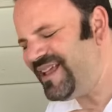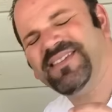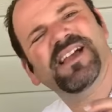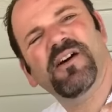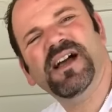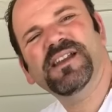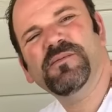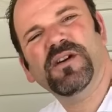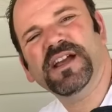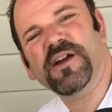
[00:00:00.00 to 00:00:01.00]
So I
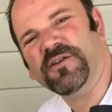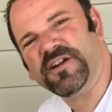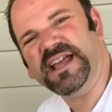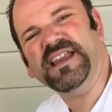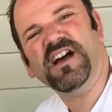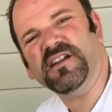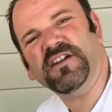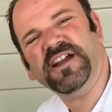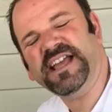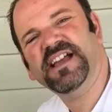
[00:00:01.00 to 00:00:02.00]
didn't want to go green on
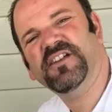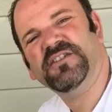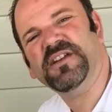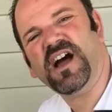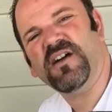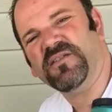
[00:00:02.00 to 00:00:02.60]
green because you're not